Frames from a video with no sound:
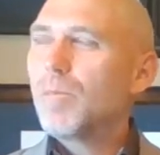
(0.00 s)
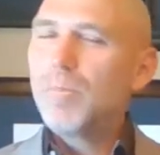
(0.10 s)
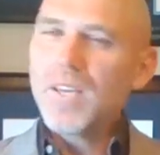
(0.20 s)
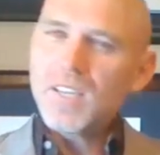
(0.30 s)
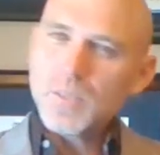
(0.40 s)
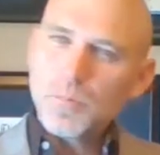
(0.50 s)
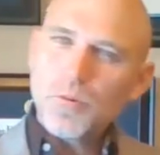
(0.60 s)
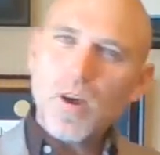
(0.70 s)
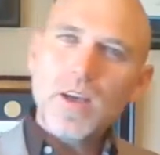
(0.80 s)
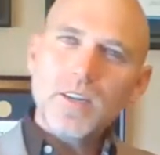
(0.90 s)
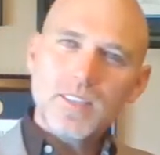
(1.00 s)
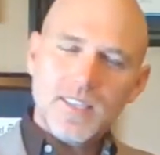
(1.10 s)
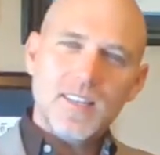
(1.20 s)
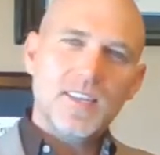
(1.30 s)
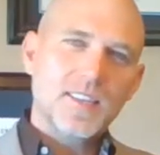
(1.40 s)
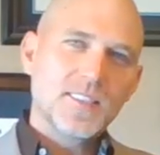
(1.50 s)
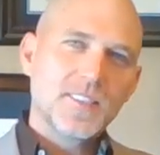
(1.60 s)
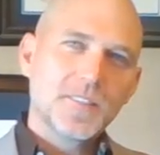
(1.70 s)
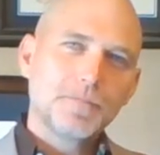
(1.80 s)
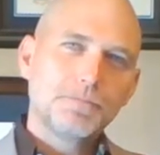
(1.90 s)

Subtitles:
Because prior to this,